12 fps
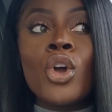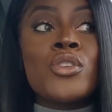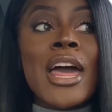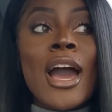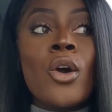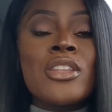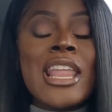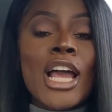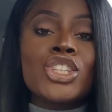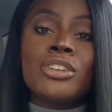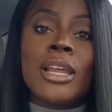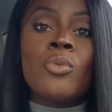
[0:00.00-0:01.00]
So now
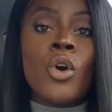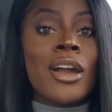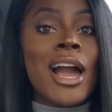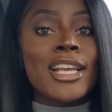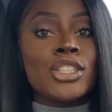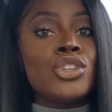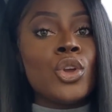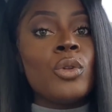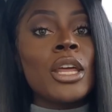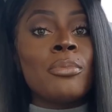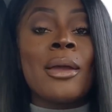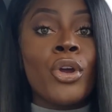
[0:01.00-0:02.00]
naturally what guys do when
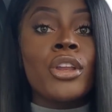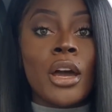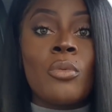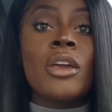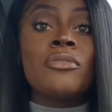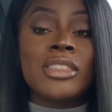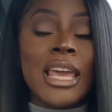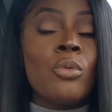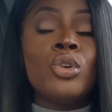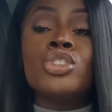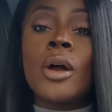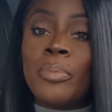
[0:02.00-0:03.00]
they get broken up with, they
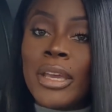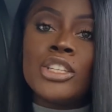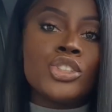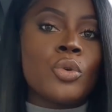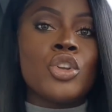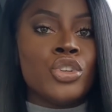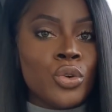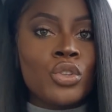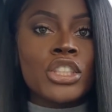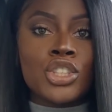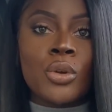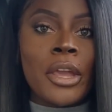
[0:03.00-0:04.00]
will jump into a new
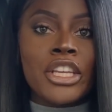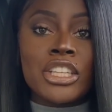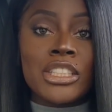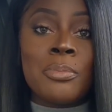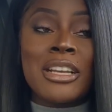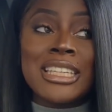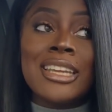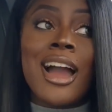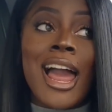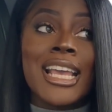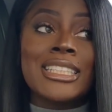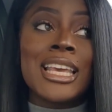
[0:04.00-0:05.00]
situation, especially
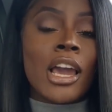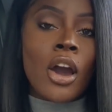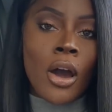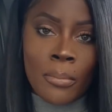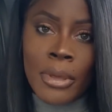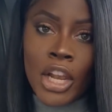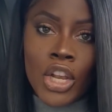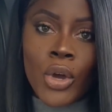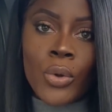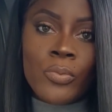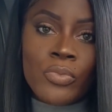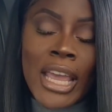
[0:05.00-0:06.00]
guys that can't be
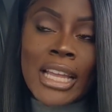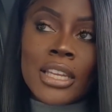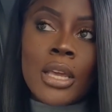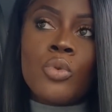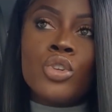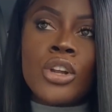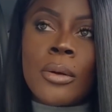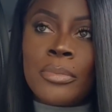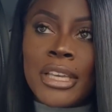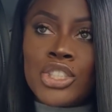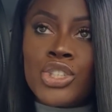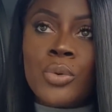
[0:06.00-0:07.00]
alone. They will jump
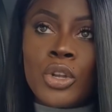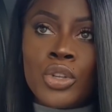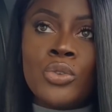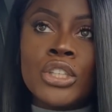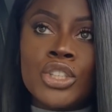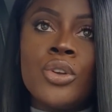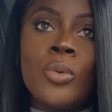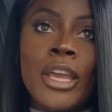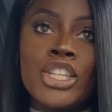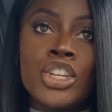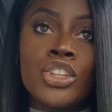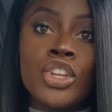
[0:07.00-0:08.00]
into a new
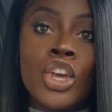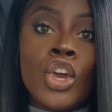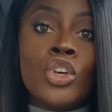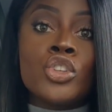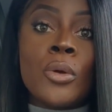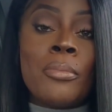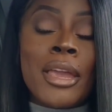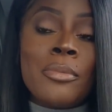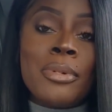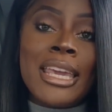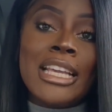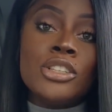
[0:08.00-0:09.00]
situation. So
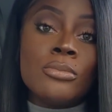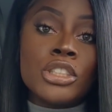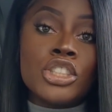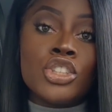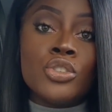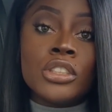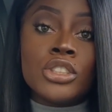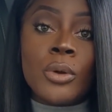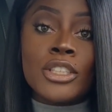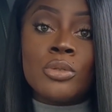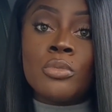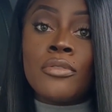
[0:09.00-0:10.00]
maybe he jumps in a new
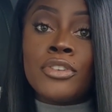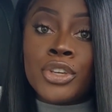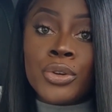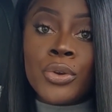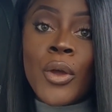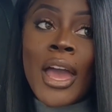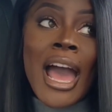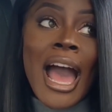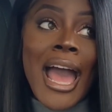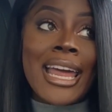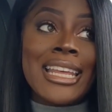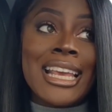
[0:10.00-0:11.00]
situation with you
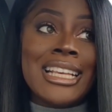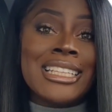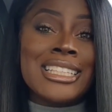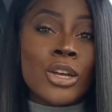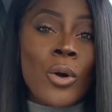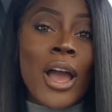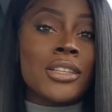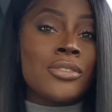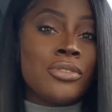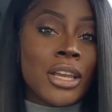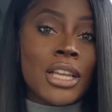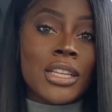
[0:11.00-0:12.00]
and he still has
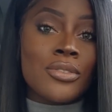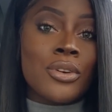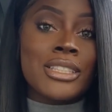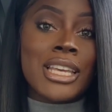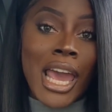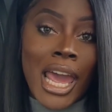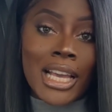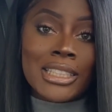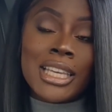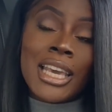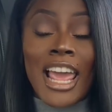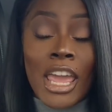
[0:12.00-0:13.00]
feelings for his
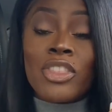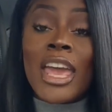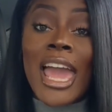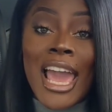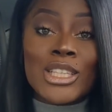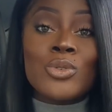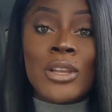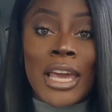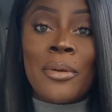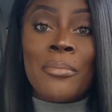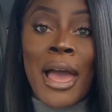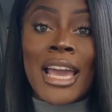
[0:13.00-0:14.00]
ex. Like if the ex will let
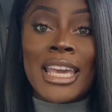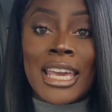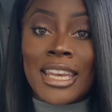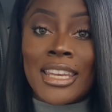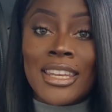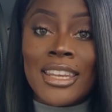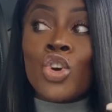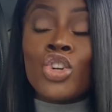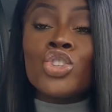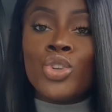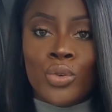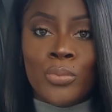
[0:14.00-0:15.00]
him back in, you're
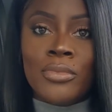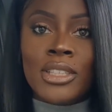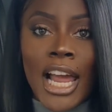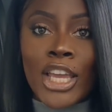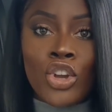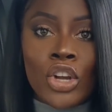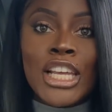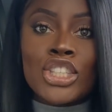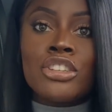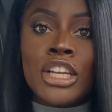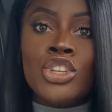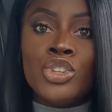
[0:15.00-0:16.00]
doomed. Like you're
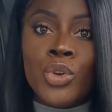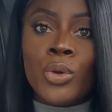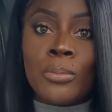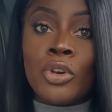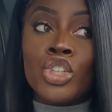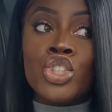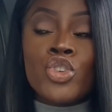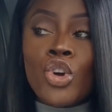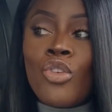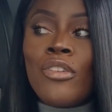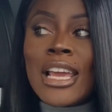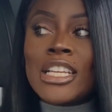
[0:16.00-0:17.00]
literally doomed because
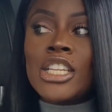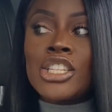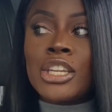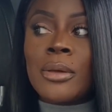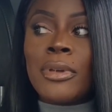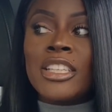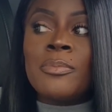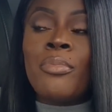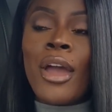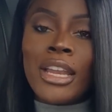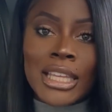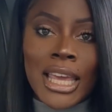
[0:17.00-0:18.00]
your relationship is
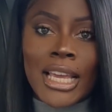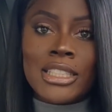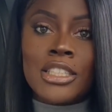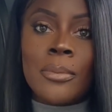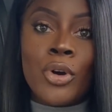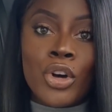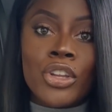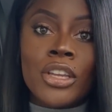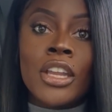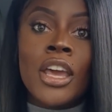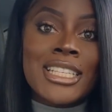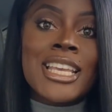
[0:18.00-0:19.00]
predicated
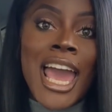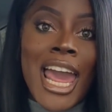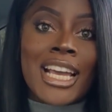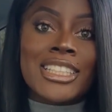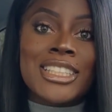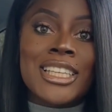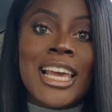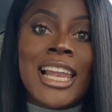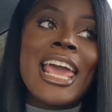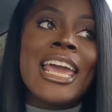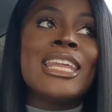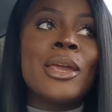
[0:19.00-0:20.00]
upon his ex
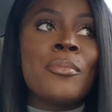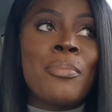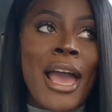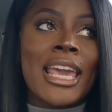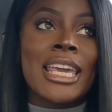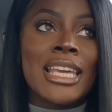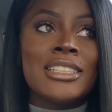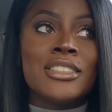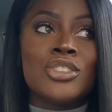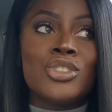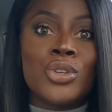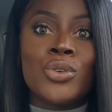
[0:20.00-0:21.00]
letting him back
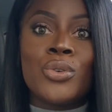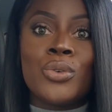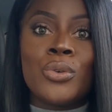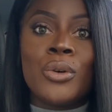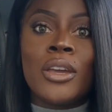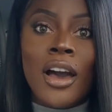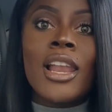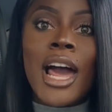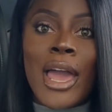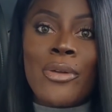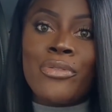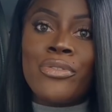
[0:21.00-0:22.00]
into her
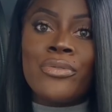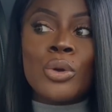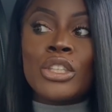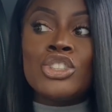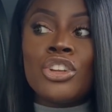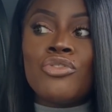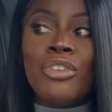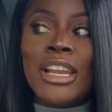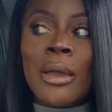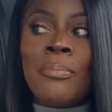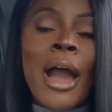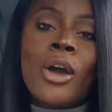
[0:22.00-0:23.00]
life. So it's not
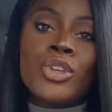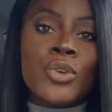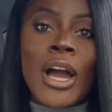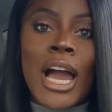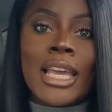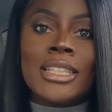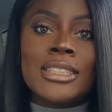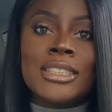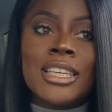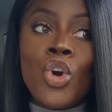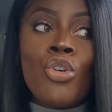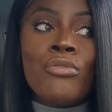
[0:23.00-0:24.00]
really about you guys.
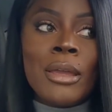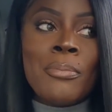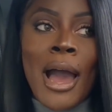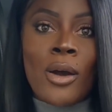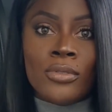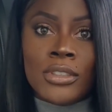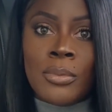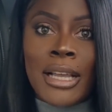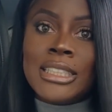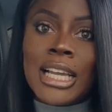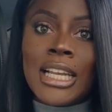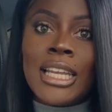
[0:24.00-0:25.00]
You're a rebound
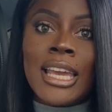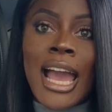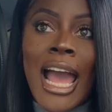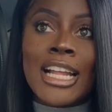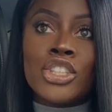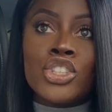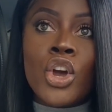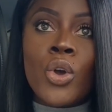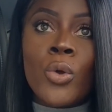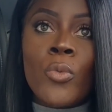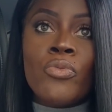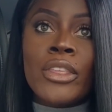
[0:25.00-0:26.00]
basically. And
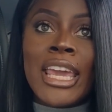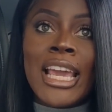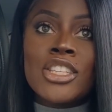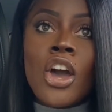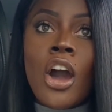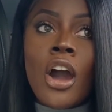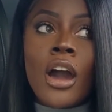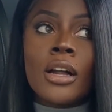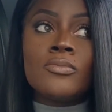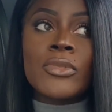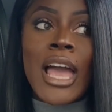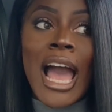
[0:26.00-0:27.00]
so his heart
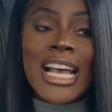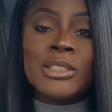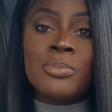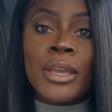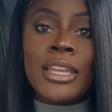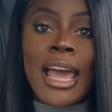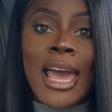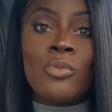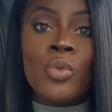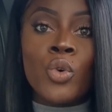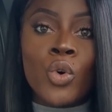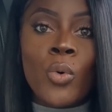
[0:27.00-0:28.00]
has been
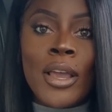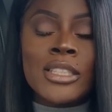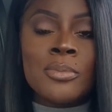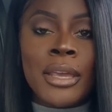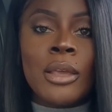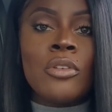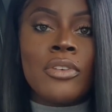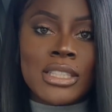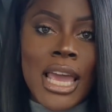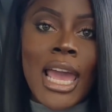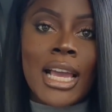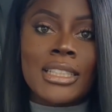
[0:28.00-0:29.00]
and will always be with
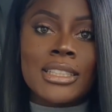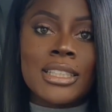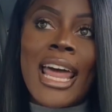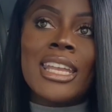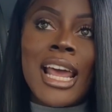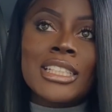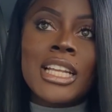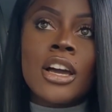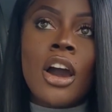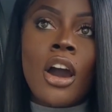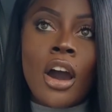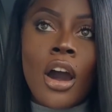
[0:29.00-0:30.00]
his ex. And that's like
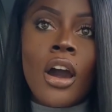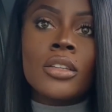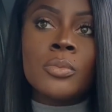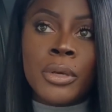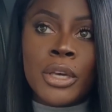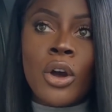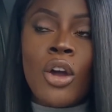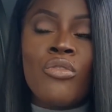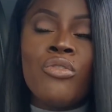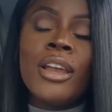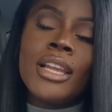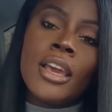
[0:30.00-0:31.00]
a hard pill, a
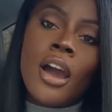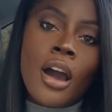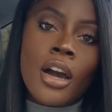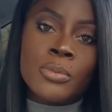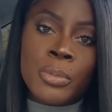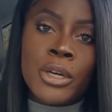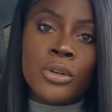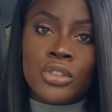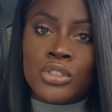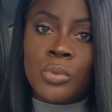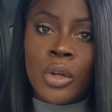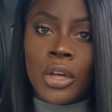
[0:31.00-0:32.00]
really hard pill
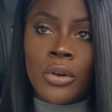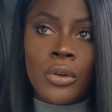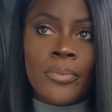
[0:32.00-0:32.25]
to swallow.